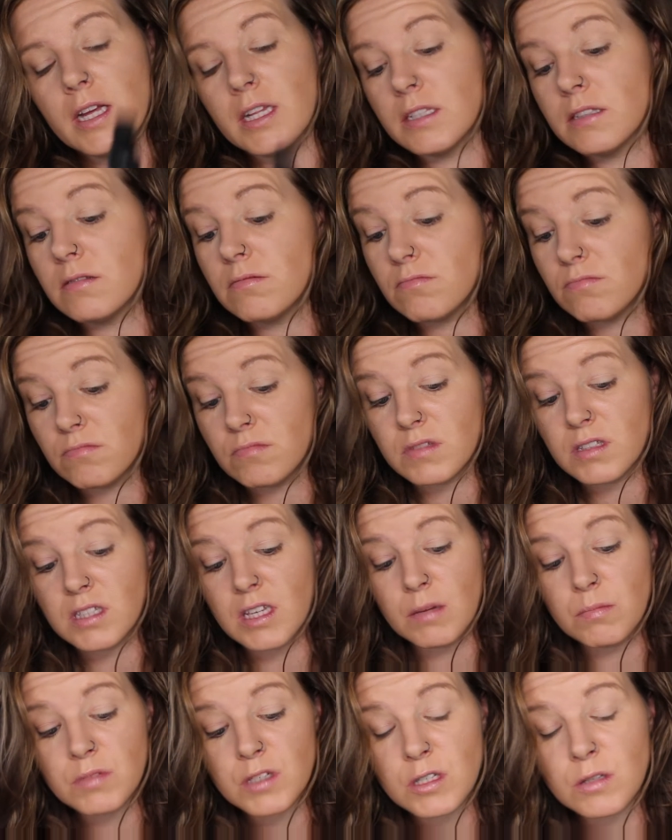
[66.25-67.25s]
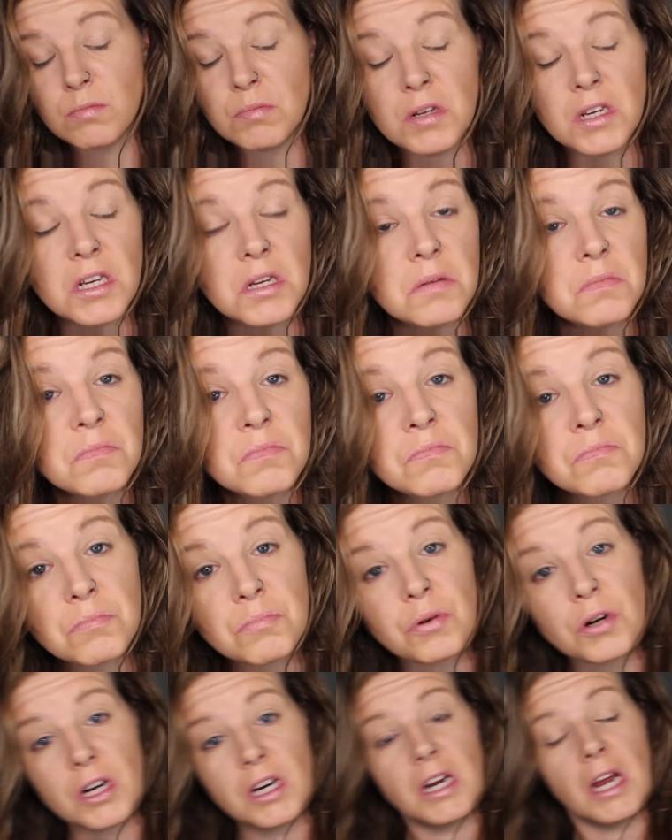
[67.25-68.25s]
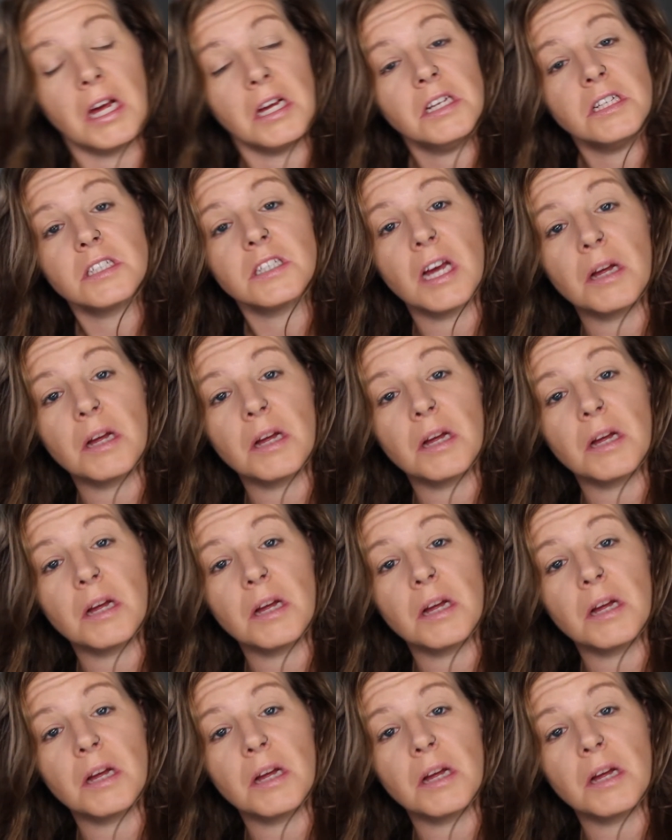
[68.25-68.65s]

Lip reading: It seems to be pretty nice.